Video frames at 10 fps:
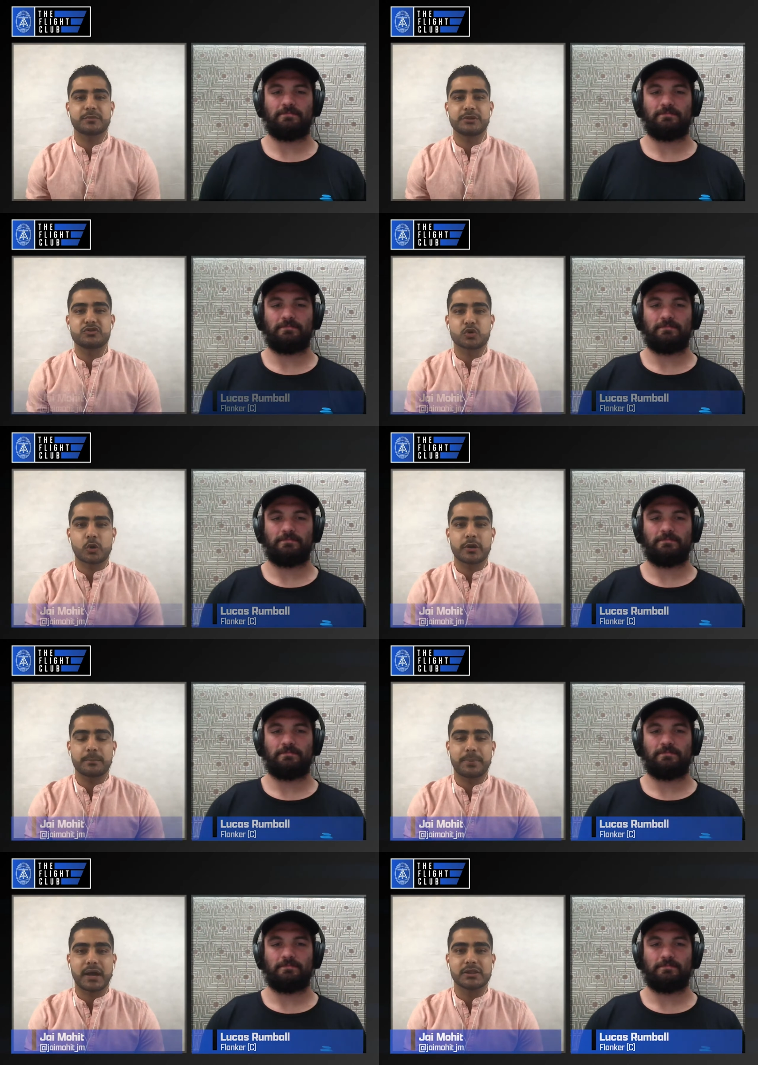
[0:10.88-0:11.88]
Speaker 1: to be joined
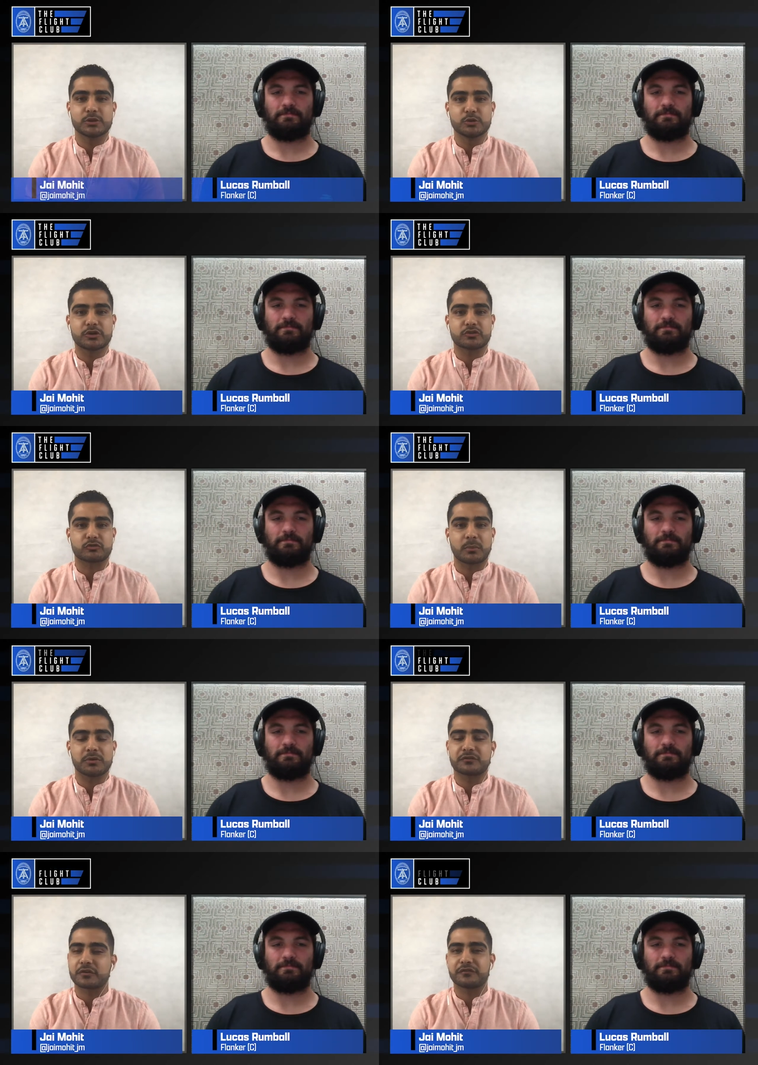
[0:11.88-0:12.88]
by Lucas Rumball
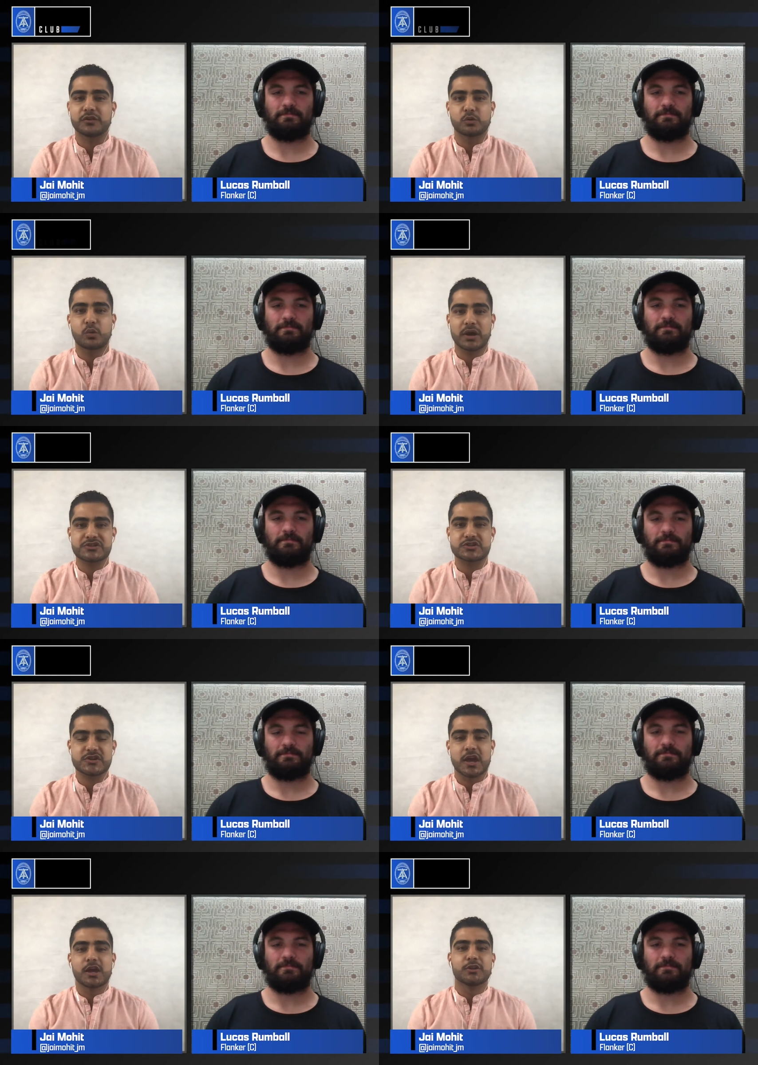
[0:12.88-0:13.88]
for a few questions.
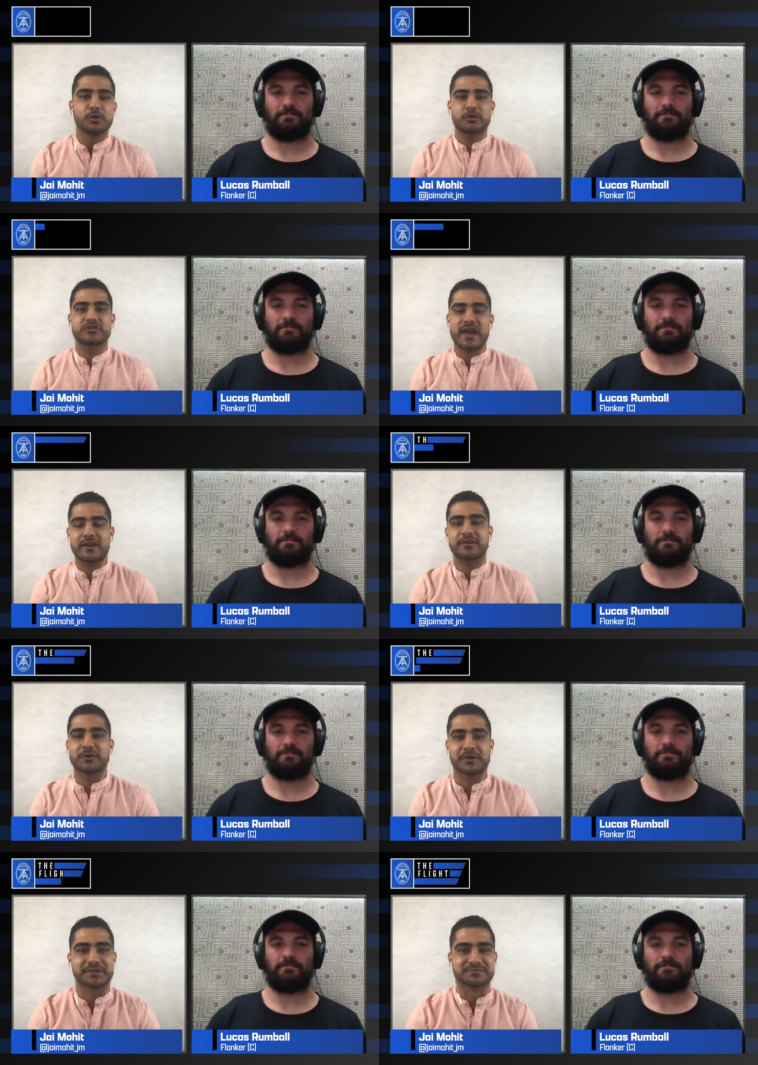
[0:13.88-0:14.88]
Lucas, how you
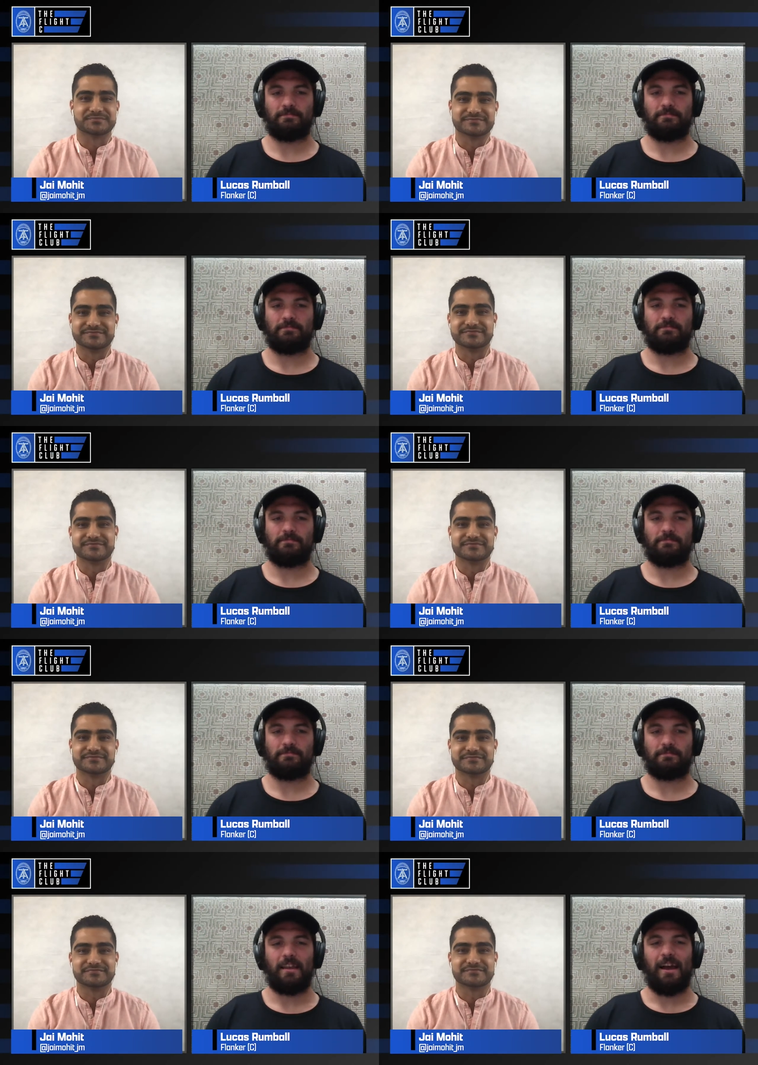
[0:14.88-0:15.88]
doing?
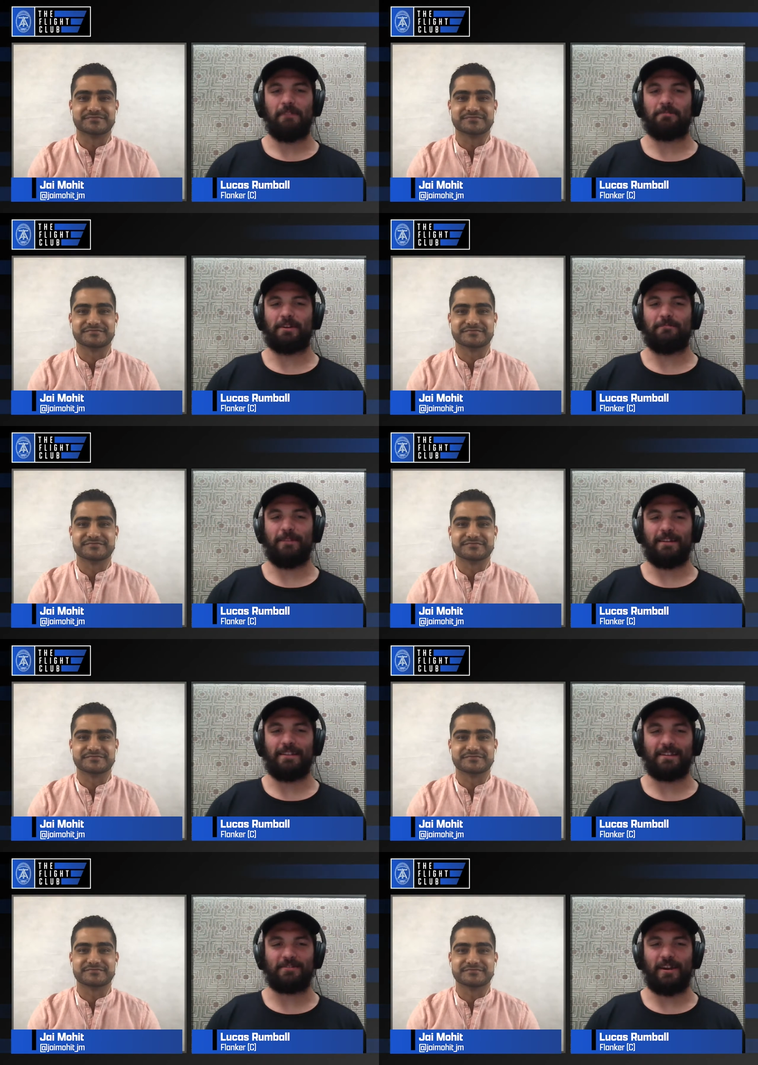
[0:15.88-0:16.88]
Speaker 2: I'm good, man. Thanks
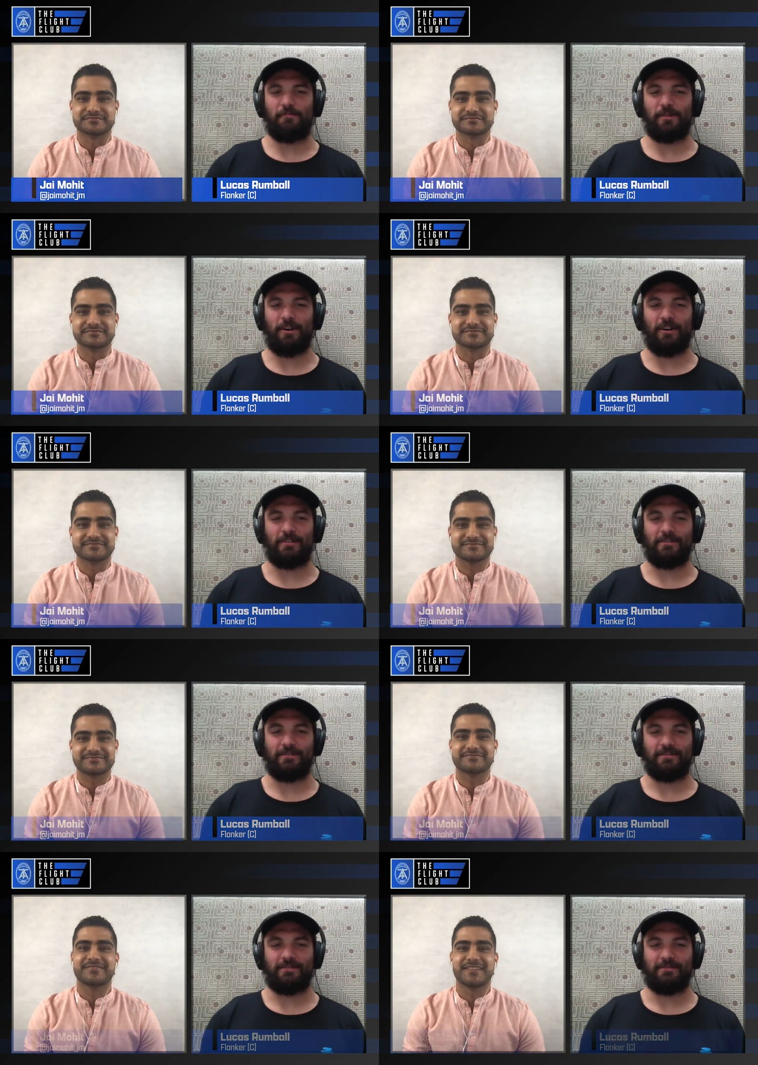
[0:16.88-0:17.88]
for having me on.
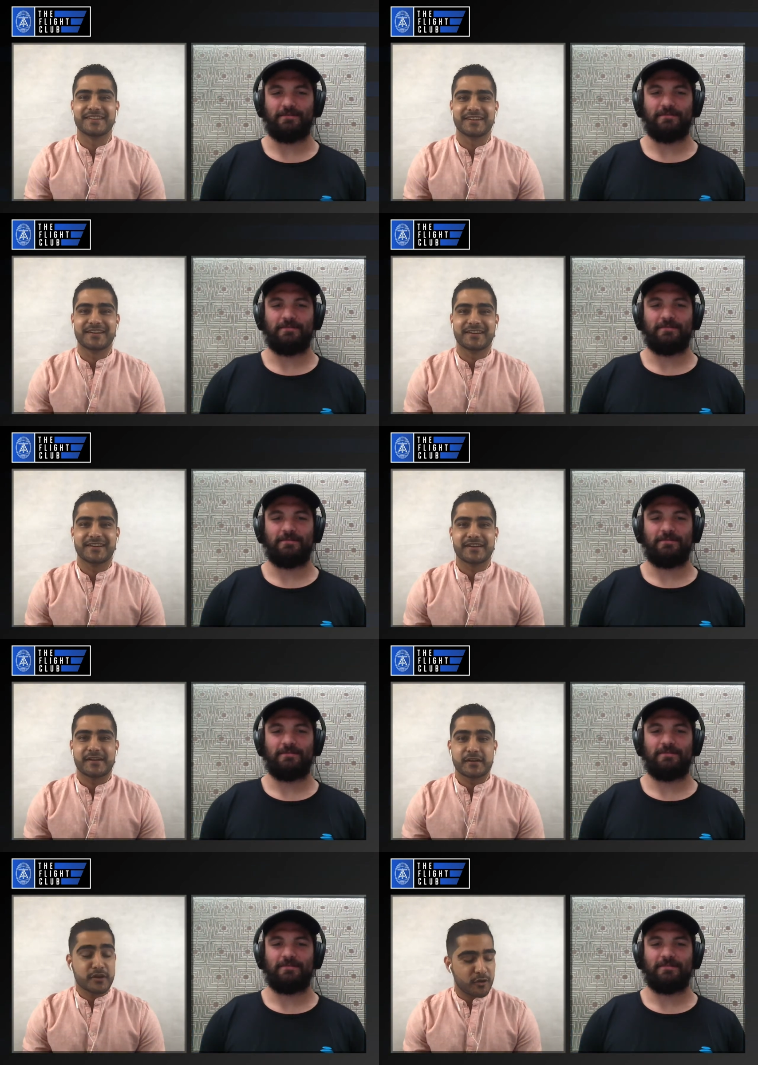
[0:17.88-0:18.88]

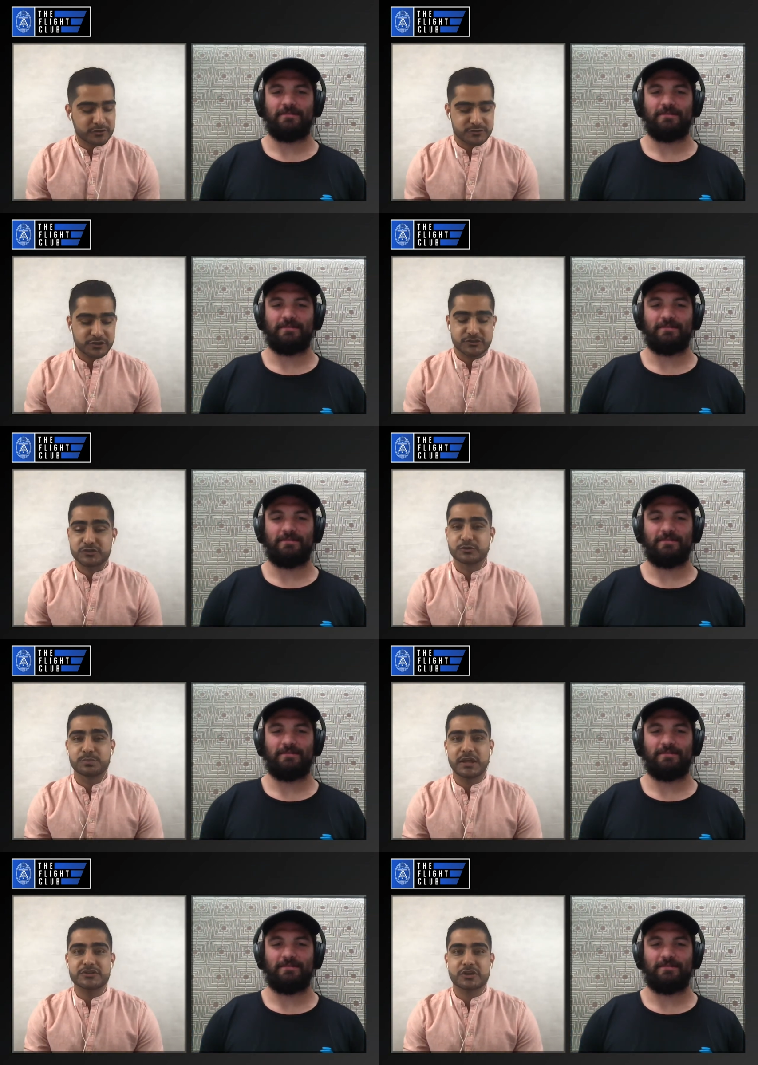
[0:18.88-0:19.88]
Speaker 1: No, it's, it's a true
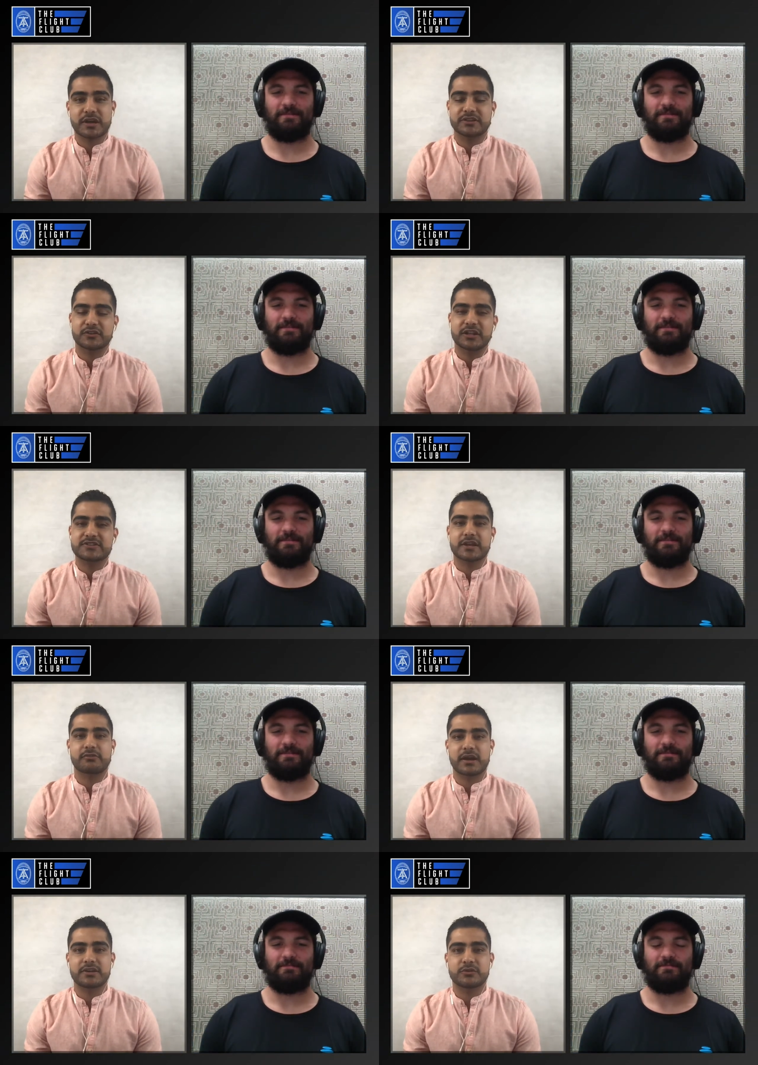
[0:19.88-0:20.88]
pleasure. And so let's get
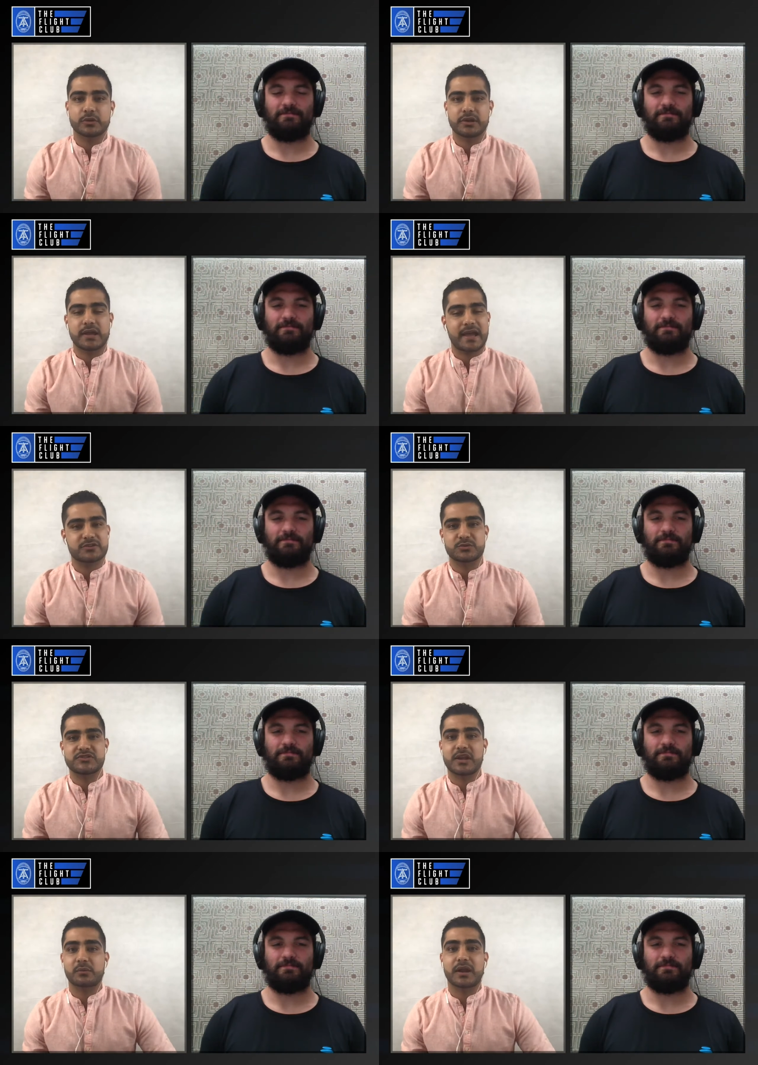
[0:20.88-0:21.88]
right into it. As we said,